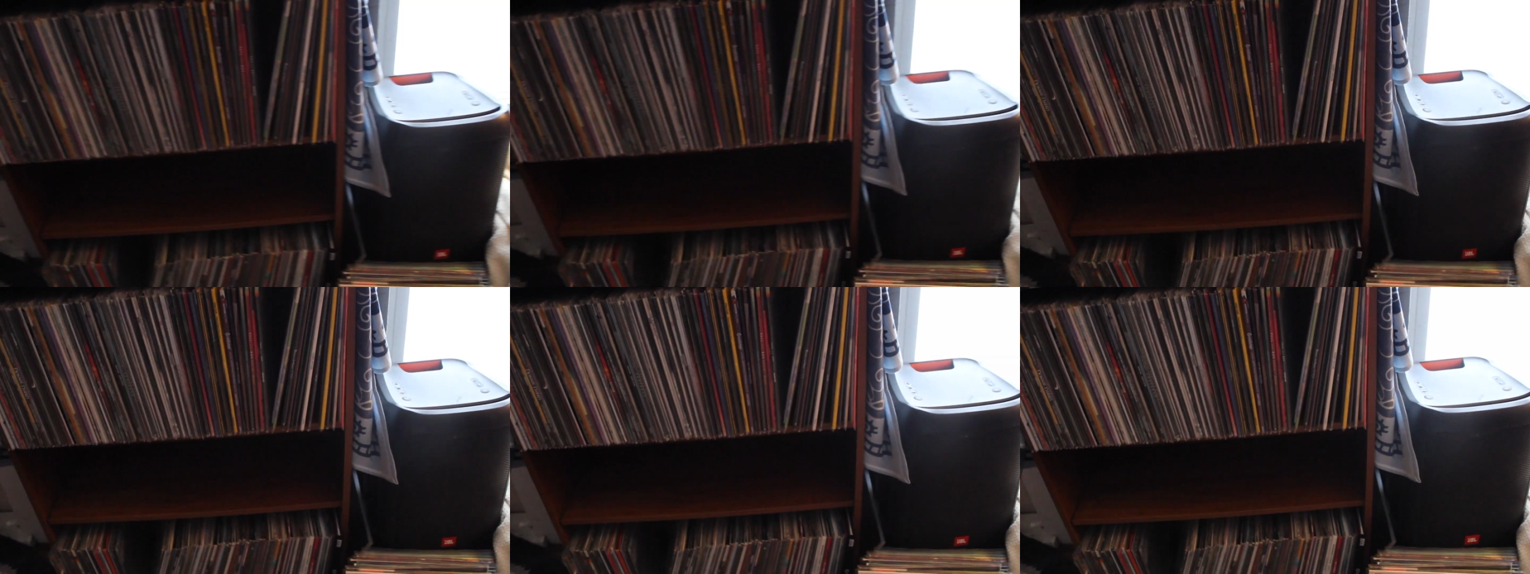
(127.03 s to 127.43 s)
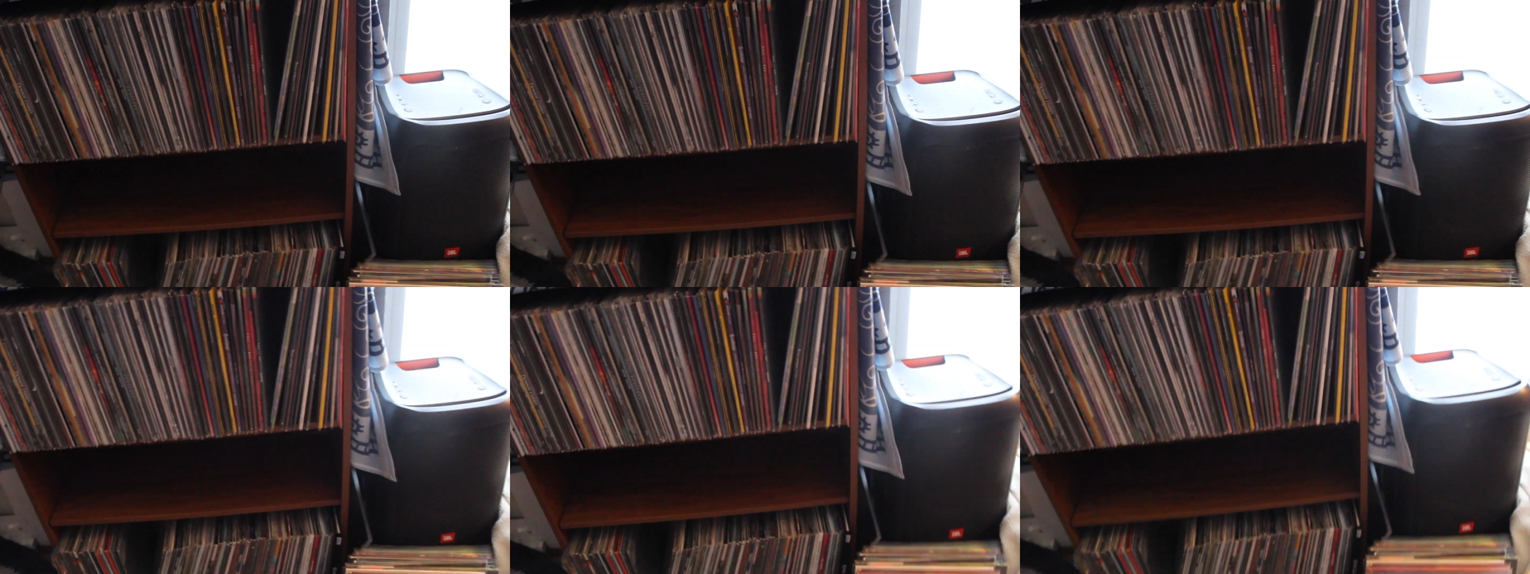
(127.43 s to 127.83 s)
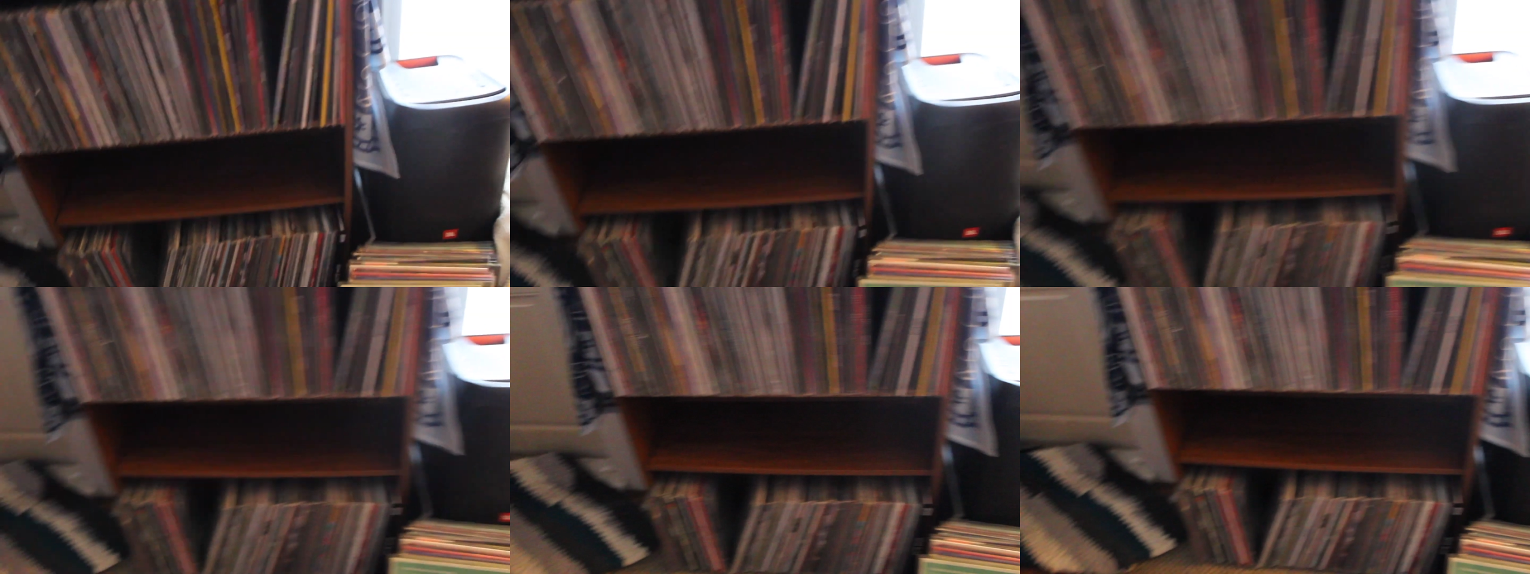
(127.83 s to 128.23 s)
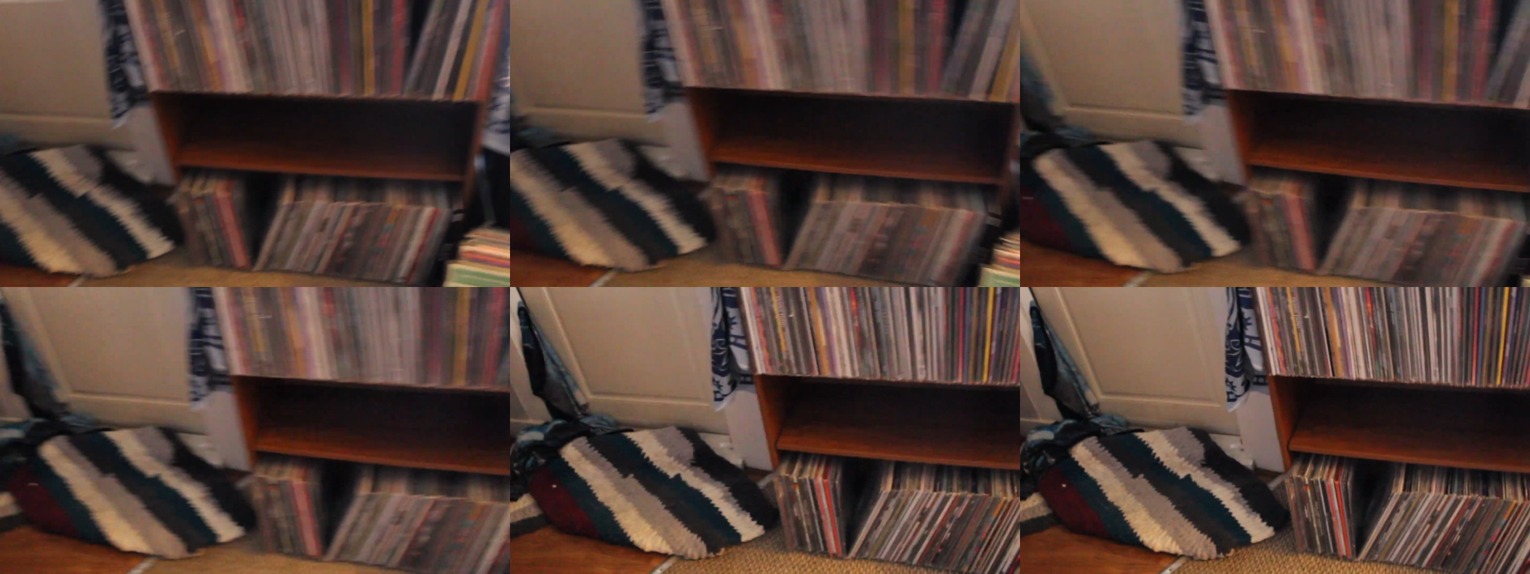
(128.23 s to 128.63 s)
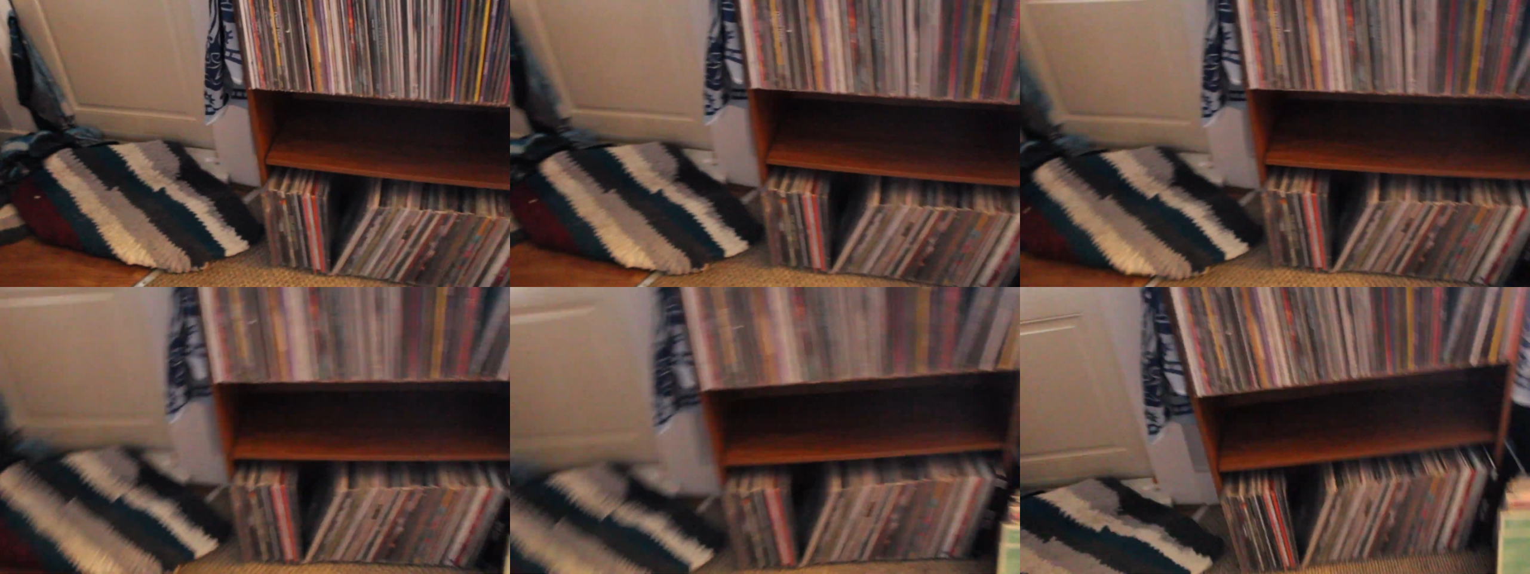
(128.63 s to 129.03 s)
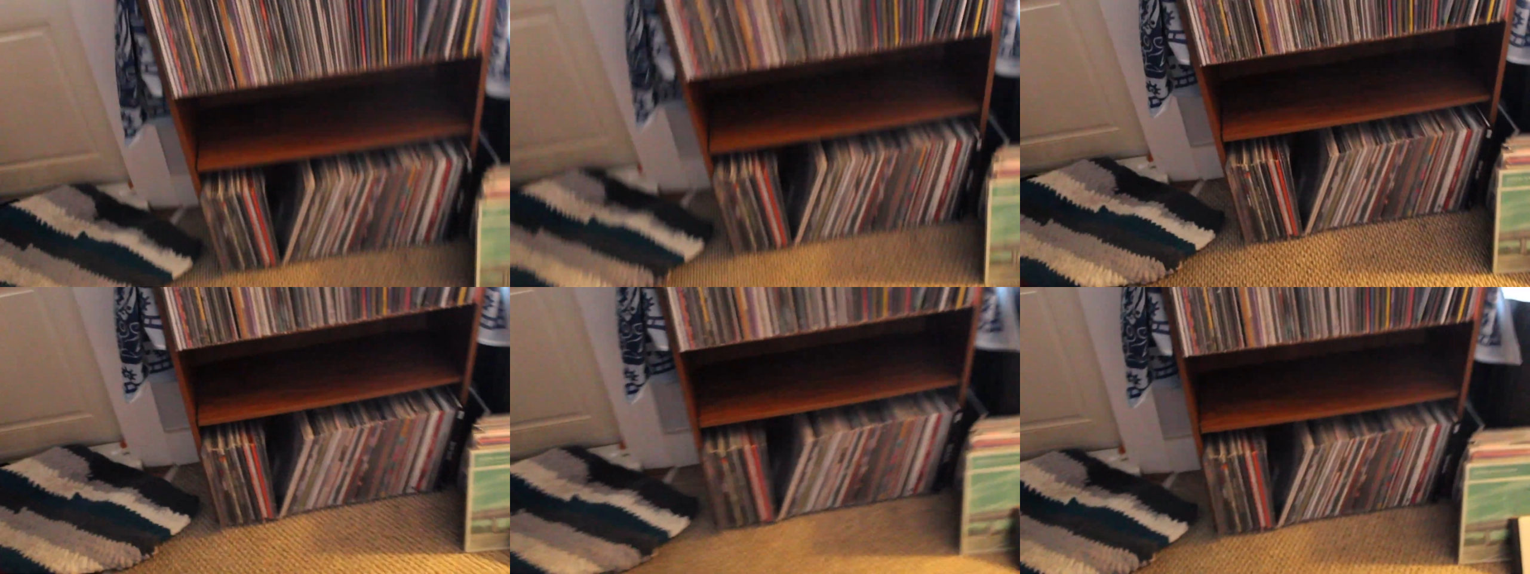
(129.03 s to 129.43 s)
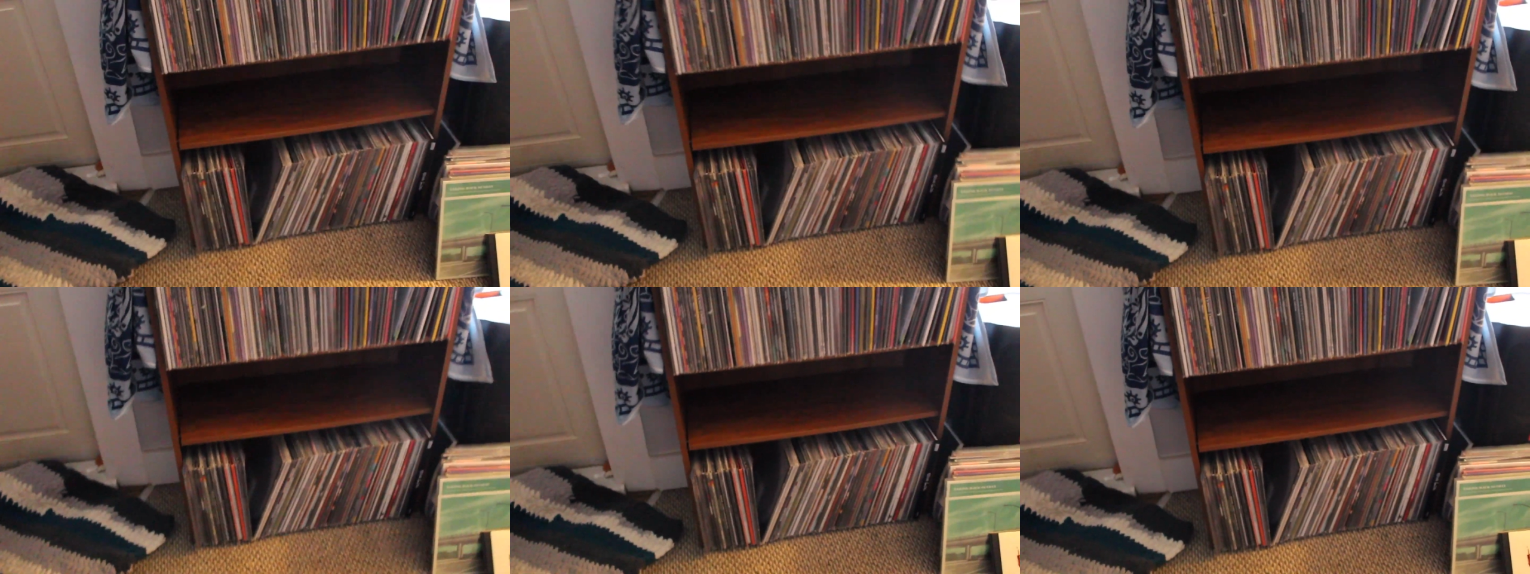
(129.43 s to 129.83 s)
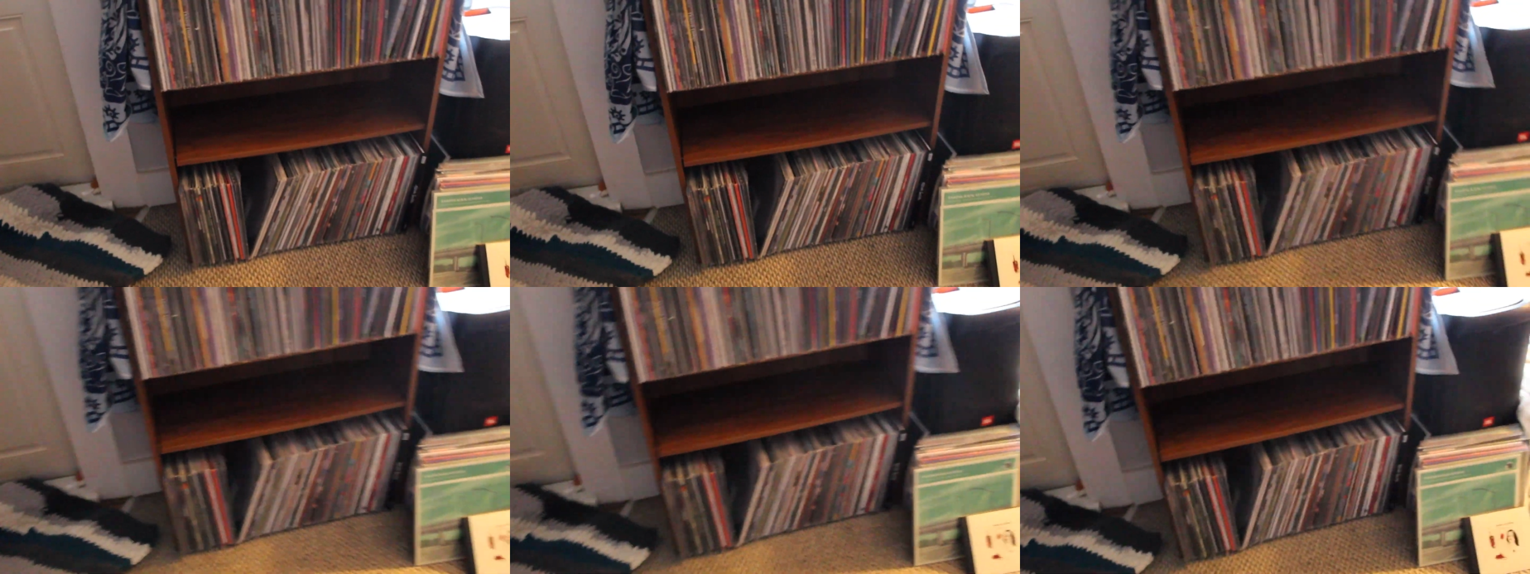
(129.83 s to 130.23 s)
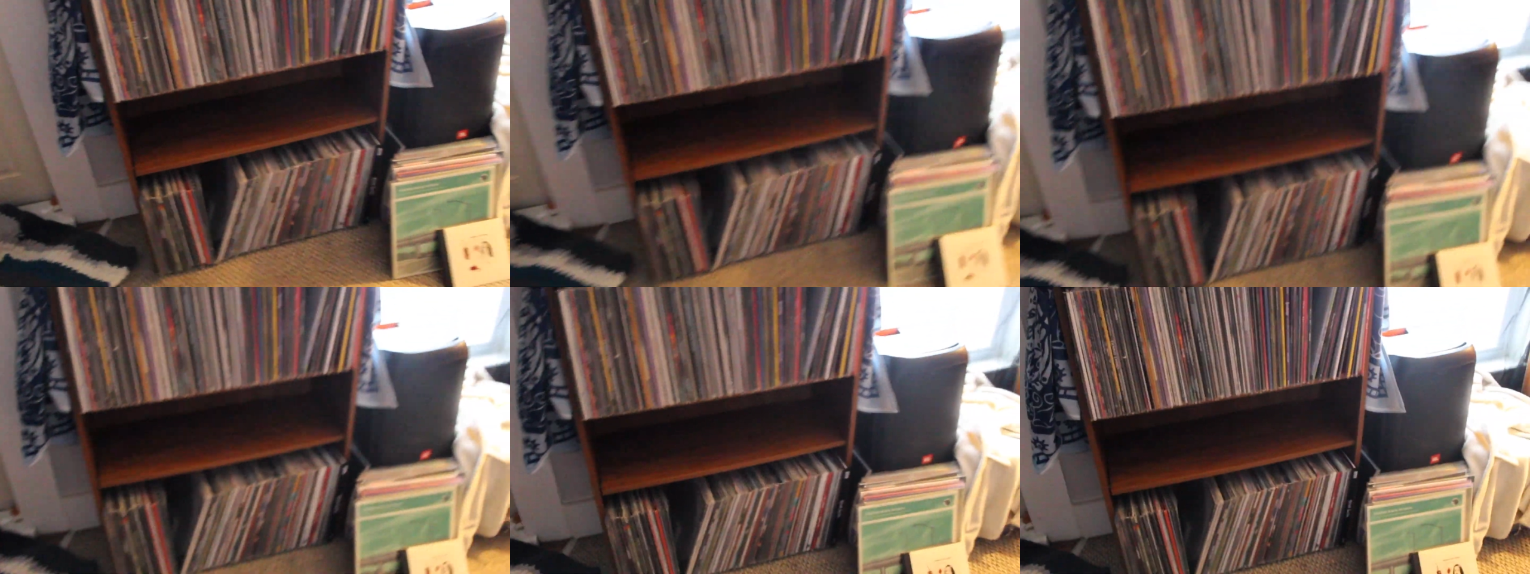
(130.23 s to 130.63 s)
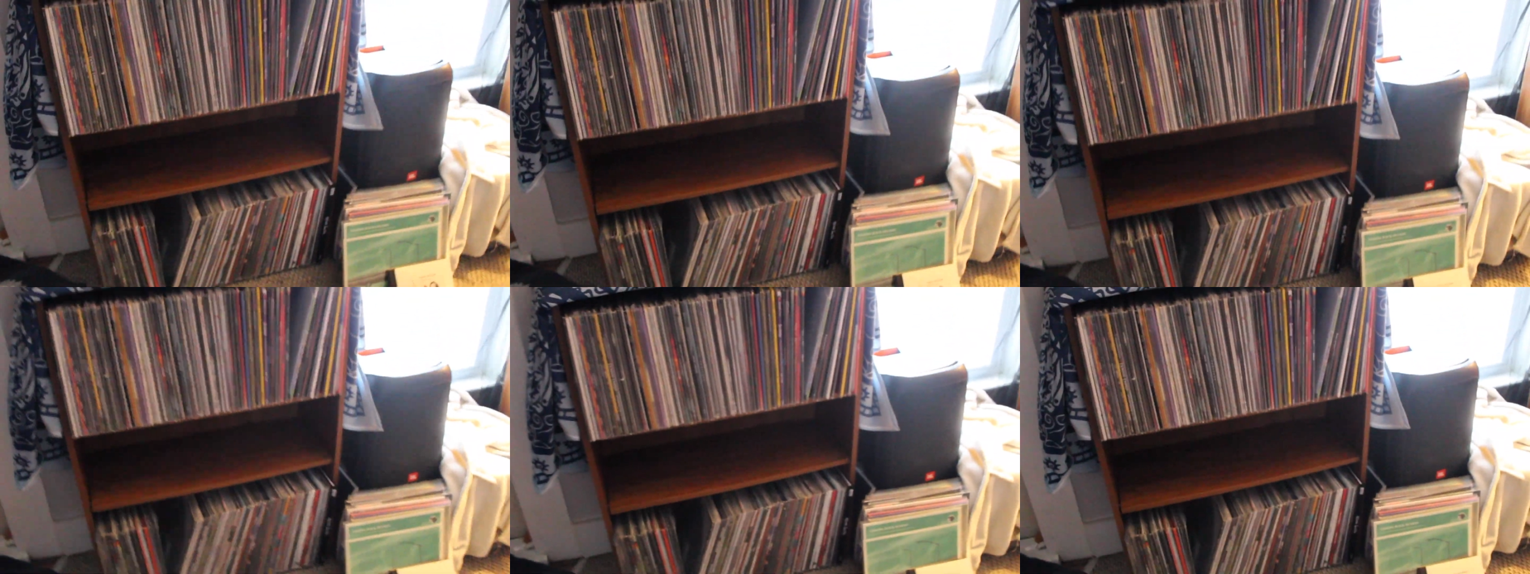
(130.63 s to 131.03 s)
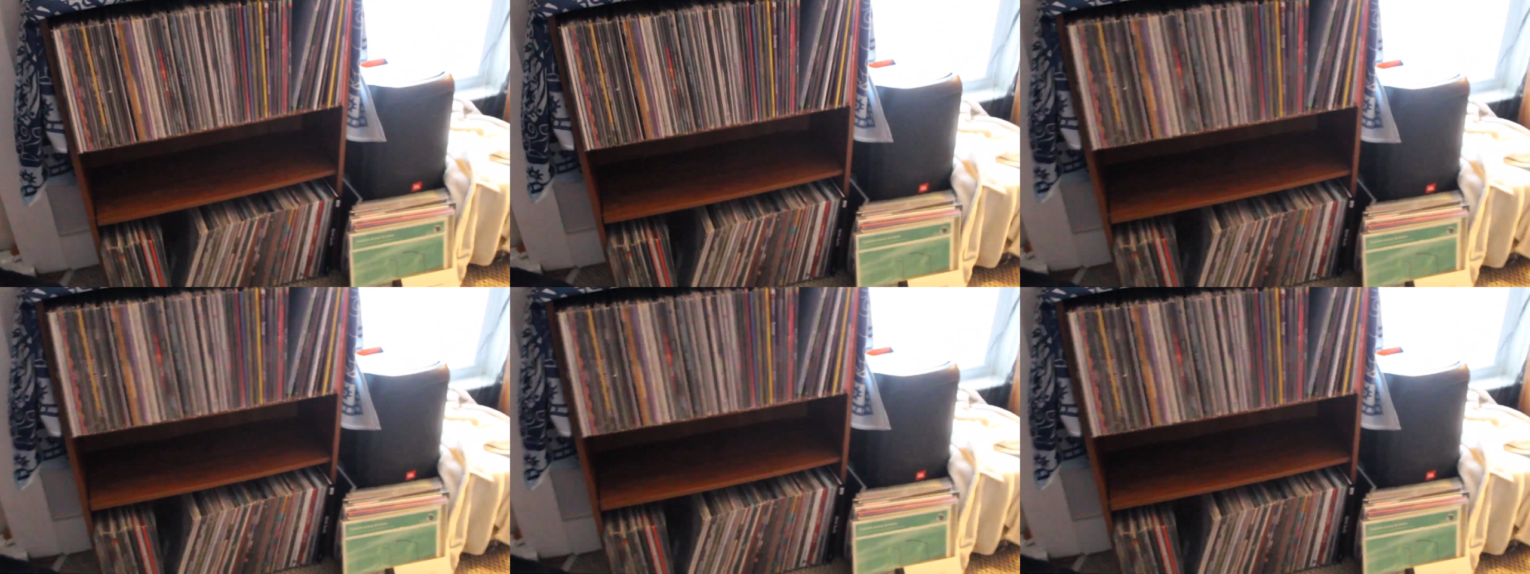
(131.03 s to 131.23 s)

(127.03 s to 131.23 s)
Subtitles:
Nobody's mouth can be seen.